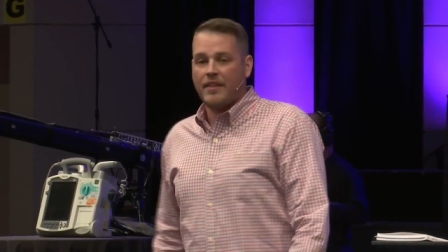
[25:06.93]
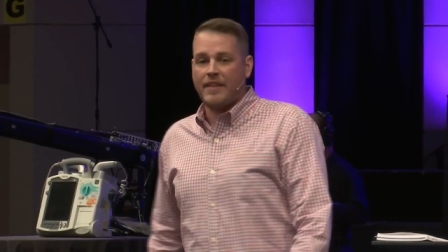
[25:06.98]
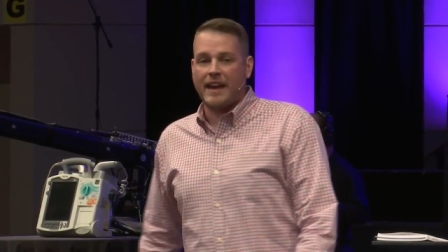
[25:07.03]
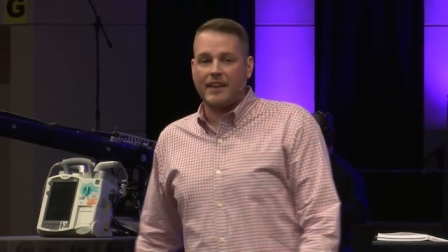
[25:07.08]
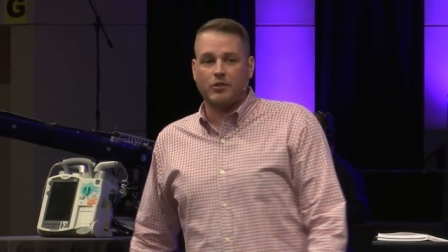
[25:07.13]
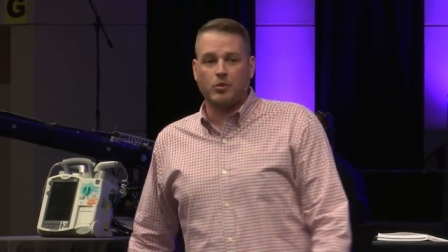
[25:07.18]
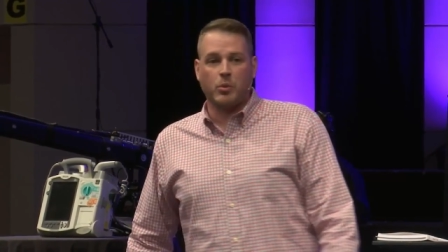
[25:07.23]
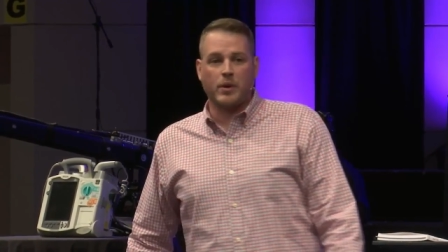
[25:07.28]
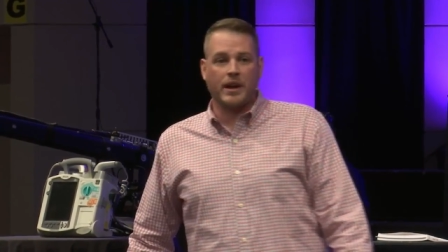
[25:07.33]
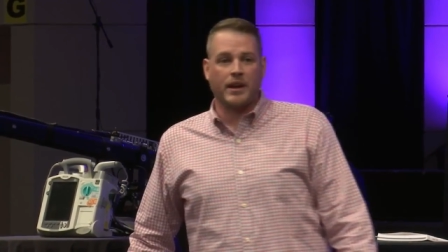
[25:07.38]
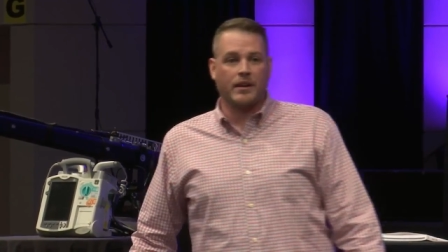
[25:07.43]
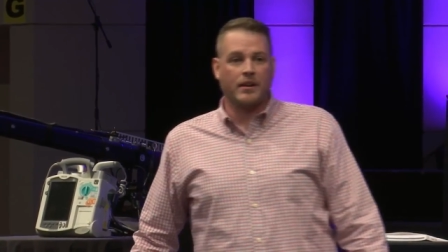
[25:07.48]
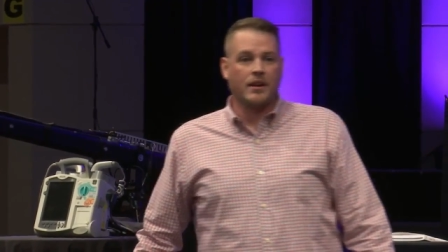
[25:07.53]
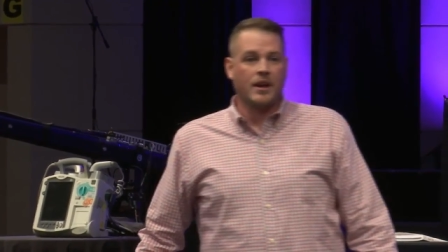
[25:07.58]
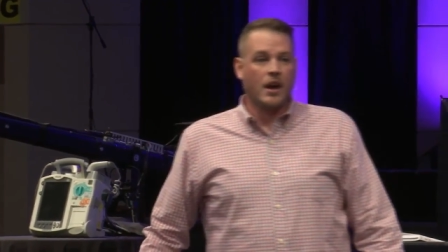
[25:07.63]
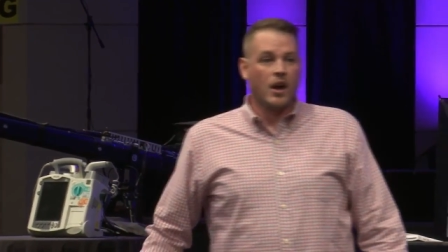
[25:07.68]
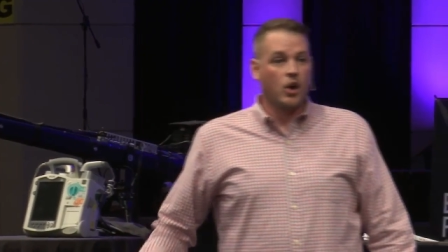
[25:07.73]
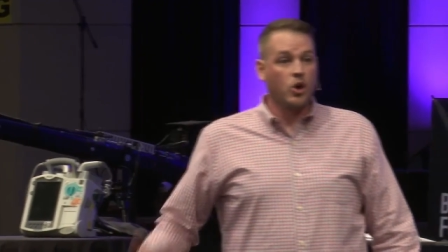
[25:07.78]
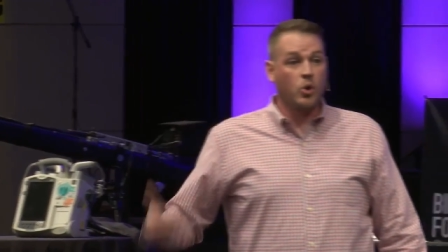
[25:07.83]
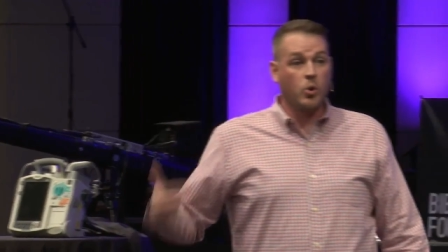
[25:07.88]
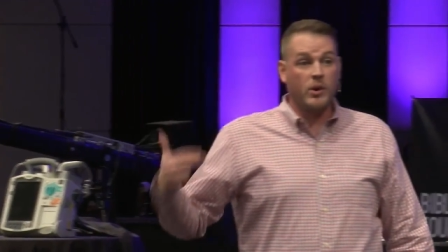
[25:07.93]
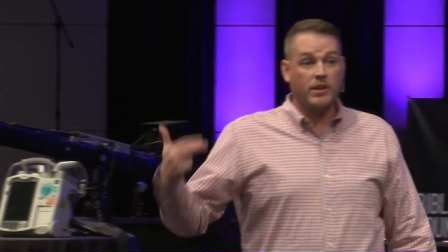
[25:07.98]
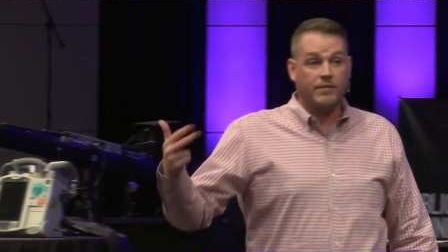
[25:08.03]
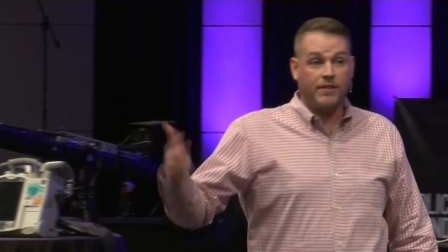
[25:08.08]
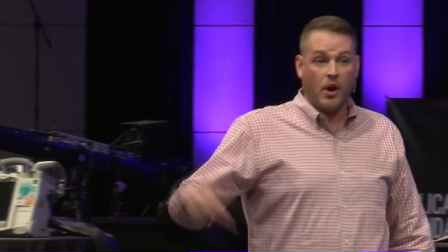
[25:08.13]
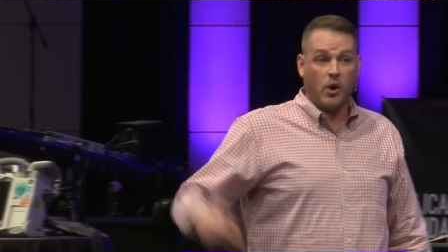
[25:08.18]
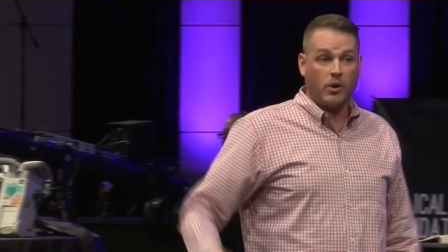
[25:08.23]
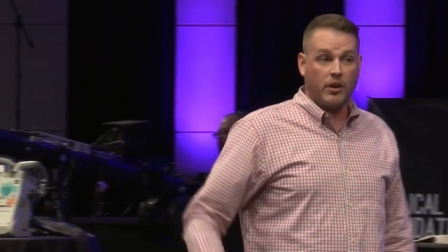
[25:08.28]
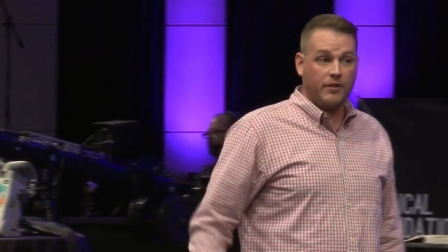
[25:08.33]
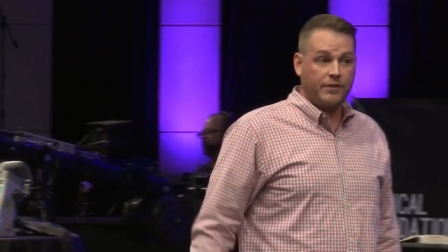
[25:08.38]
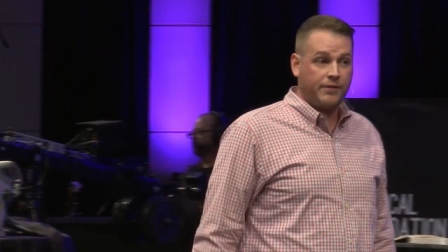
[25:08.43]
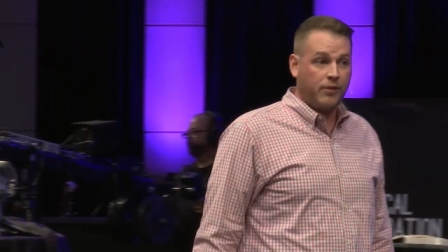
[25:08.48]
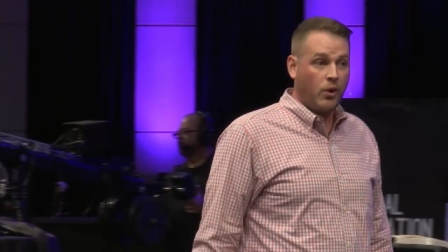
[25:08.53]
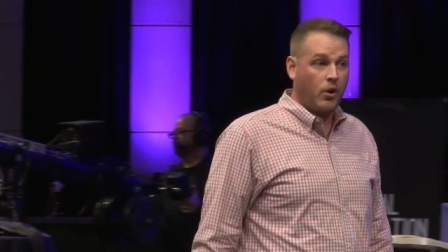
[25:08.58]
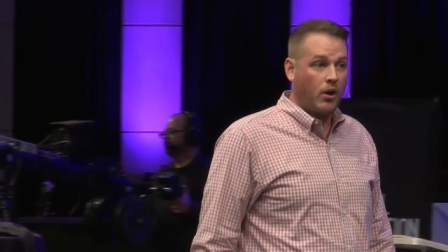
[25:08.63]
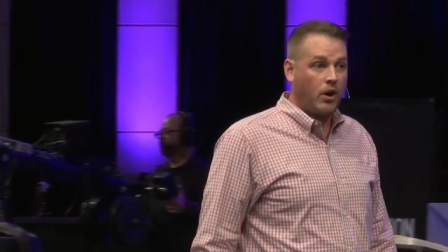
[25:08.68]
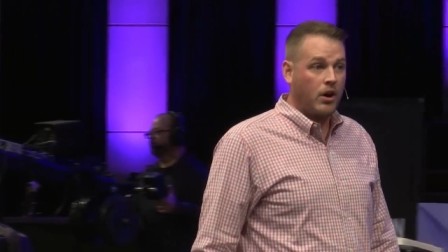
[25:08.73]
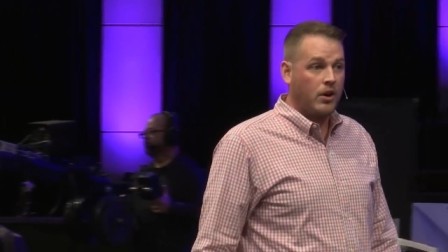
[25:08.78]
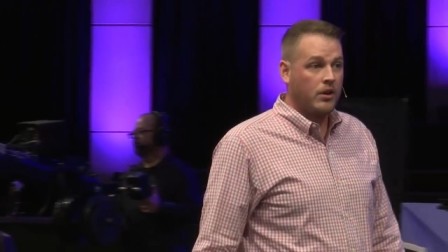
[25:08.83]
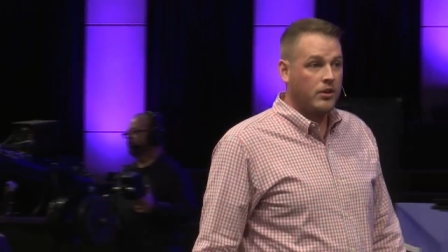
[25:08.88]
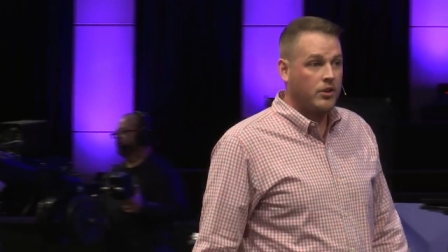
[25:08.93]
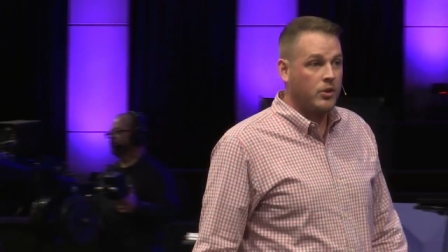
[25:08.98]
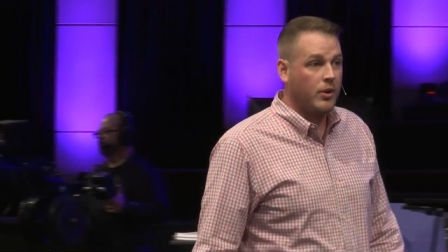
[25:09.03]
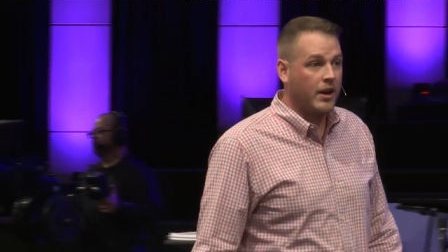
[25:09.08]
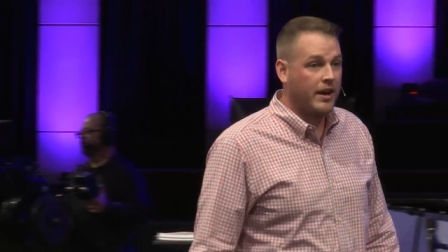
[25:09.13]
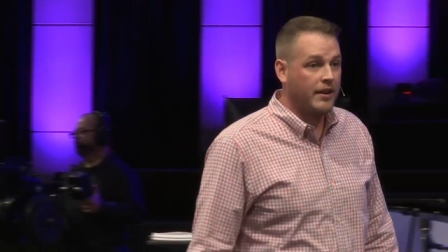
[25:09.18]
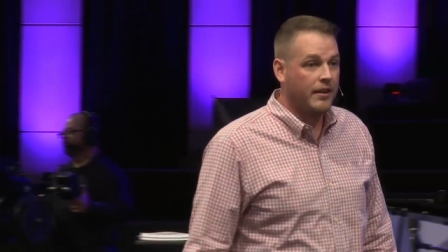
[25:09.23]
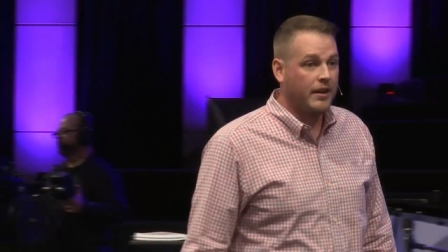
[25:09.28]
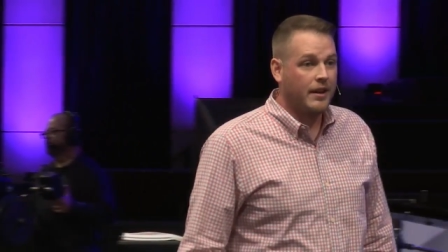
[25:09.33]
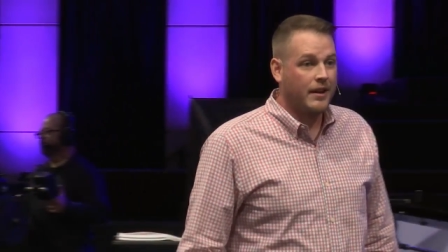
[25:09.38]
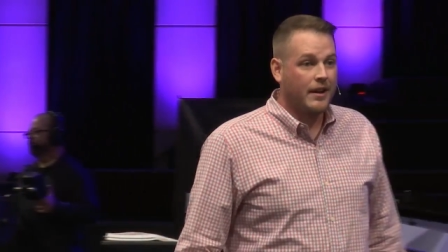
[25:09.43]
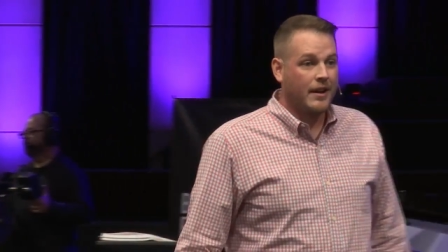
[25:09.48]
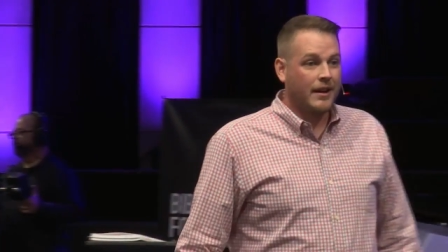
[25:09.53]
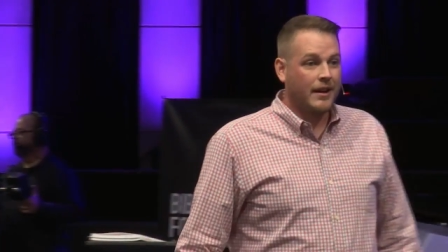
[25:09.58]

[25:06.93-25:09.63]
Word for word: That's when who we voted for, you ready?